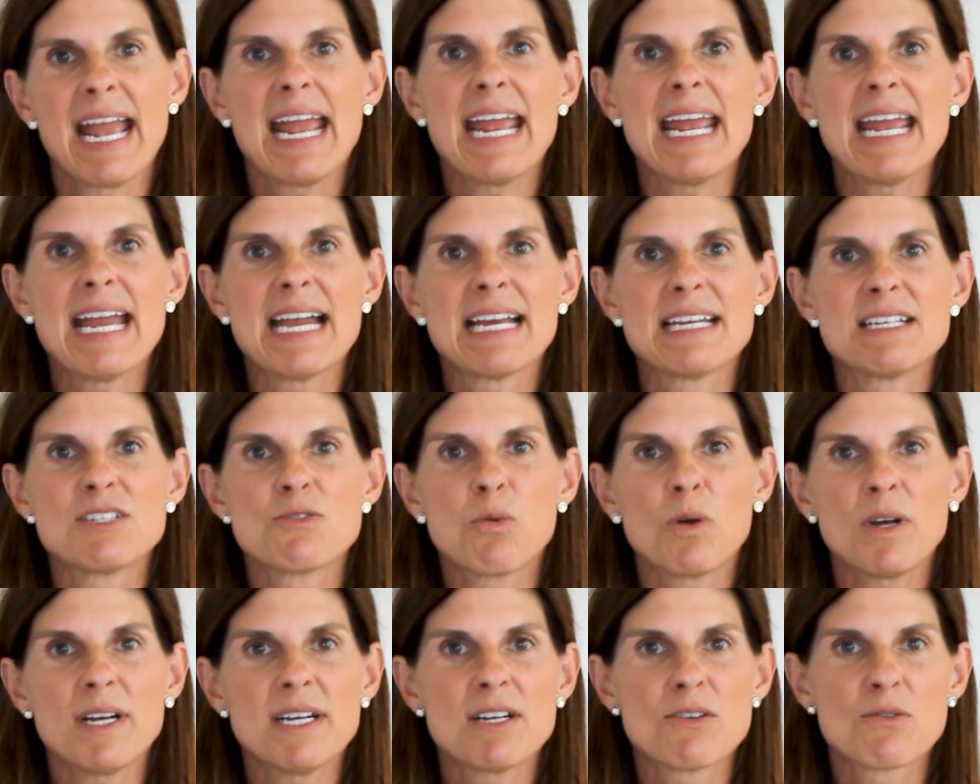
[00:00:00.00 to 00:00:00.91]
And
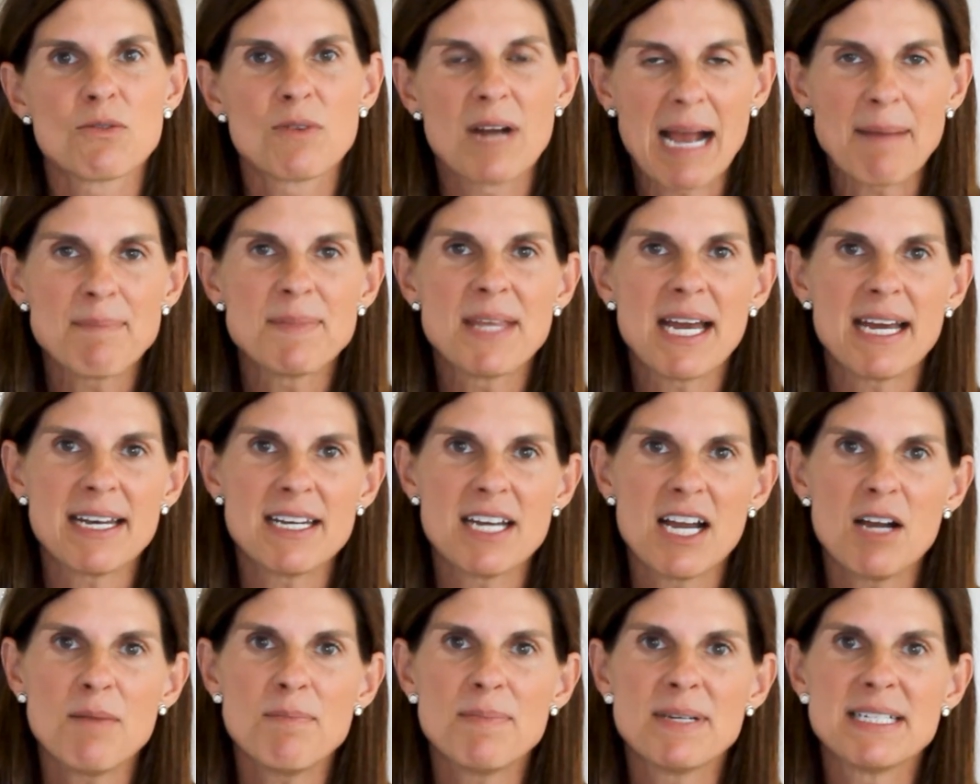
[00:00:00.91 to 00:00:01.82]
we're going to wrap that
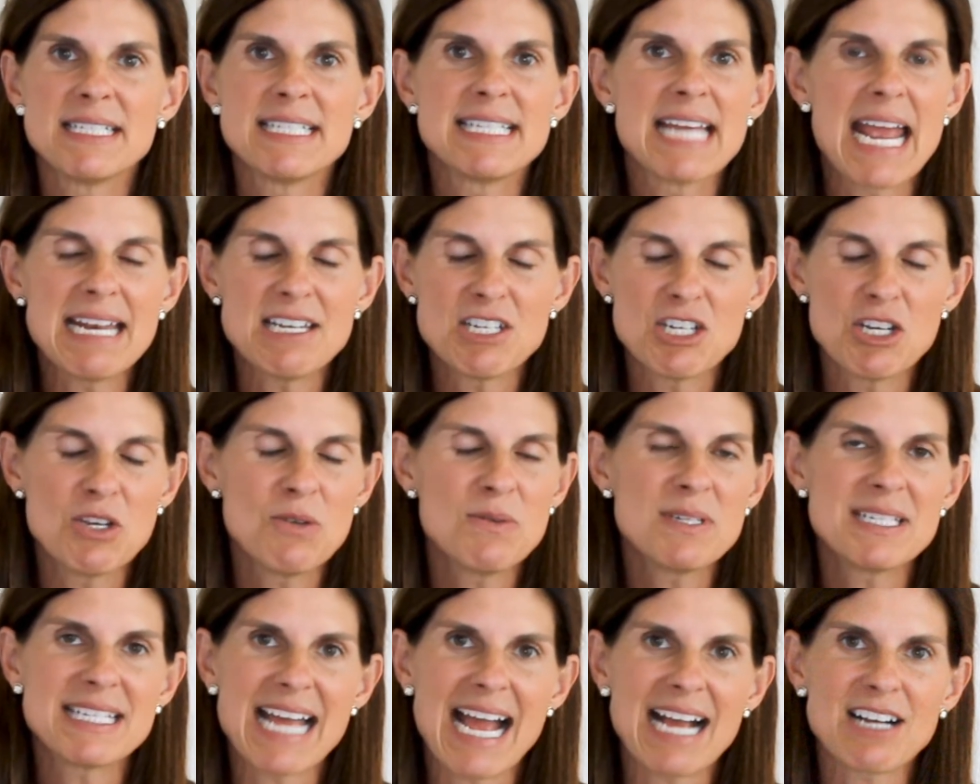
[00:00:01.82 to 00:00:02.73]
up, and day 2
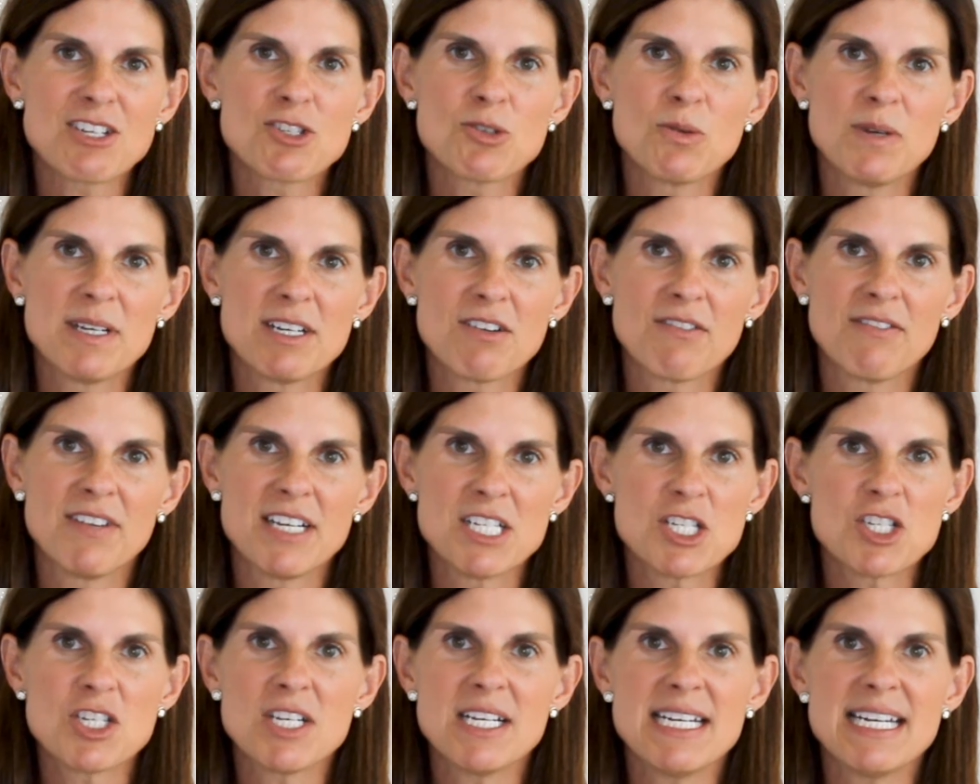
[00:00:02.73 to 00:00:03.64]
is actual
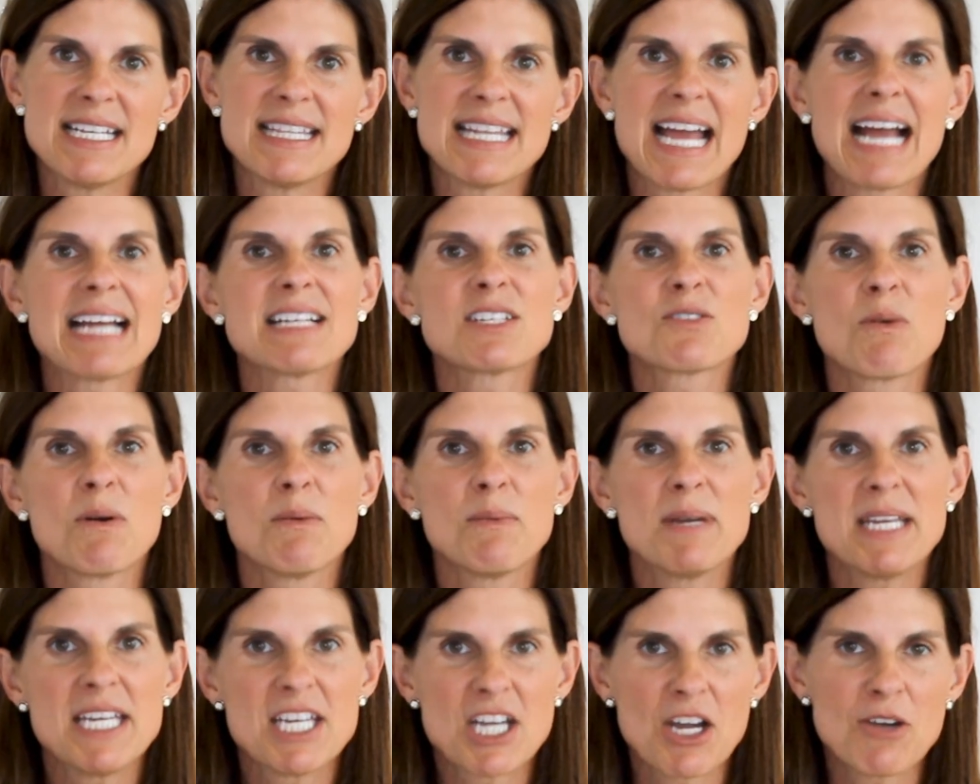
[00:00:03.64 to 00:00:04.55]
intervention, and that's where
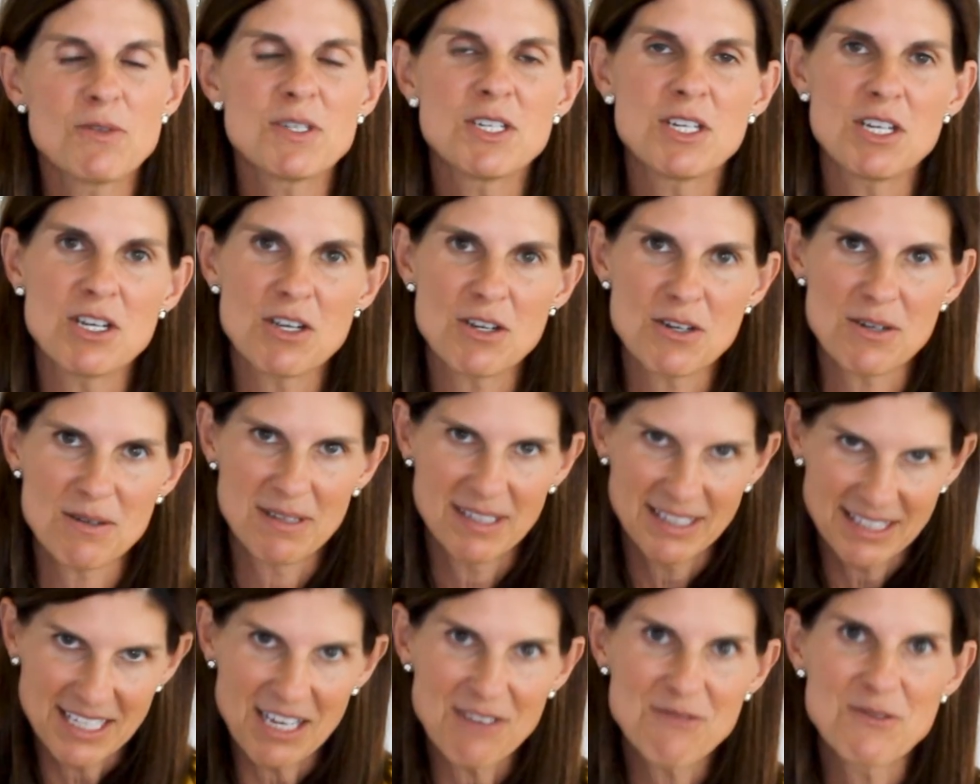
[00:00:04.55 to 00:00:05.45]
we go to your
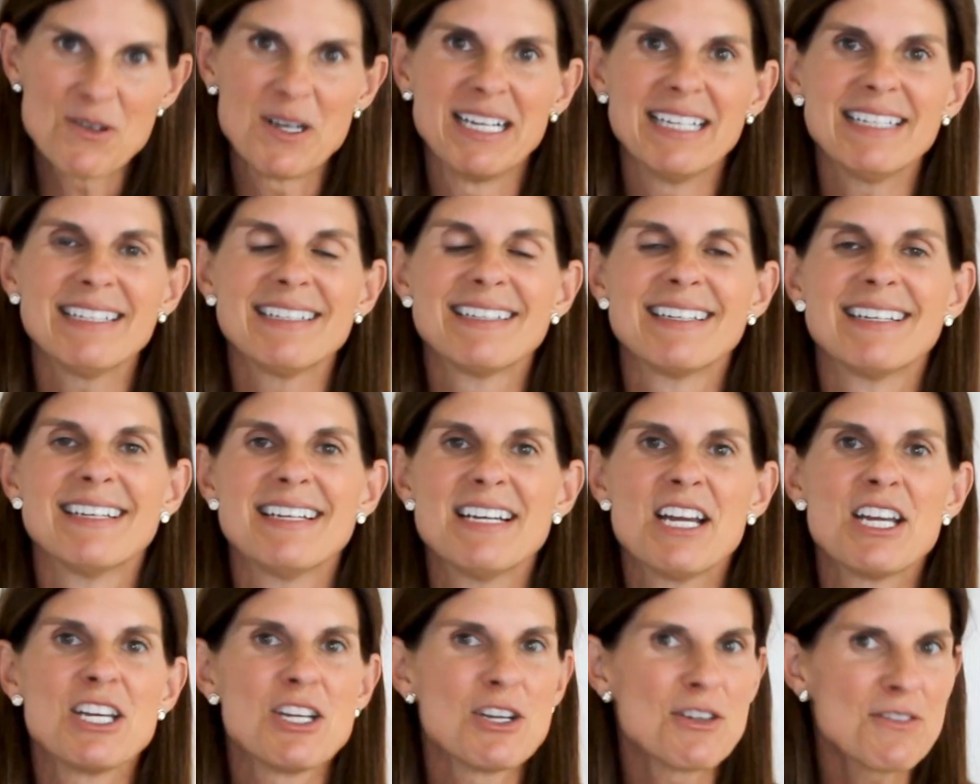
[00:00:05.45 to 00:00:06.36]
loved one,
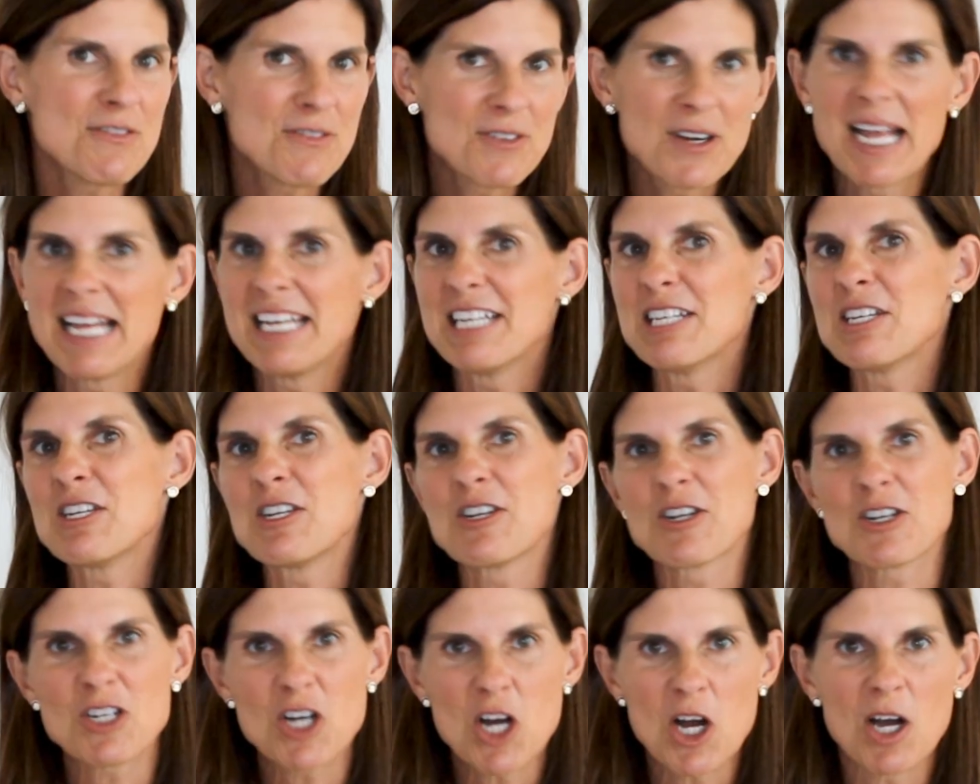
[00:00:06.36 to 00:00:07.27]
your friend,
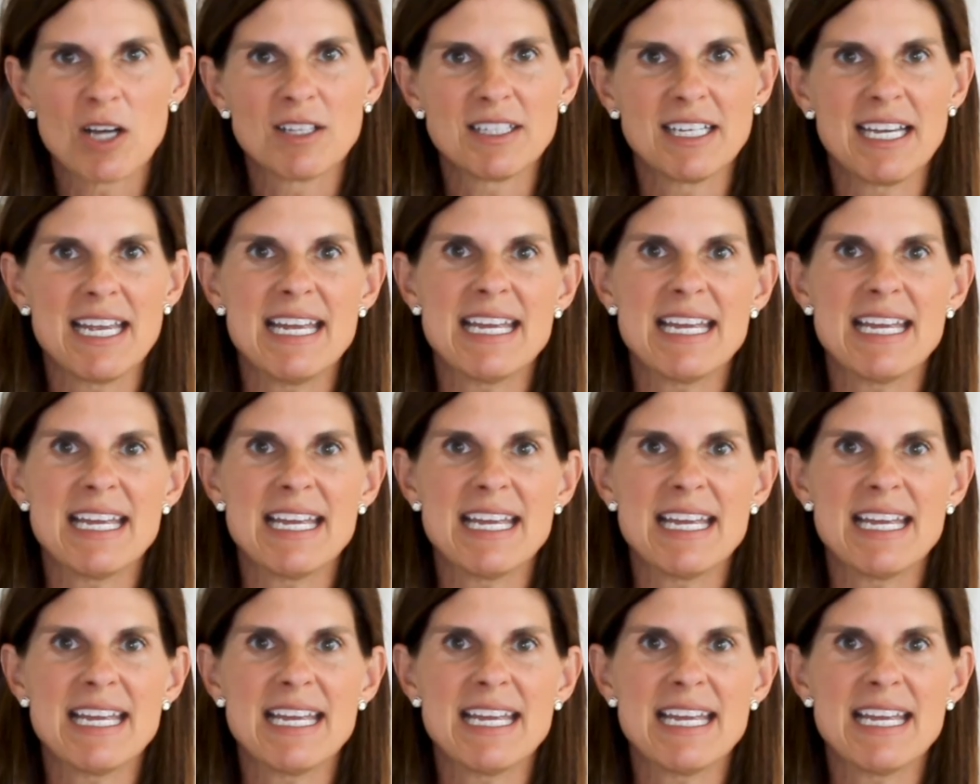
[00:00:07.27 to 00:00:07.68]
your colleague,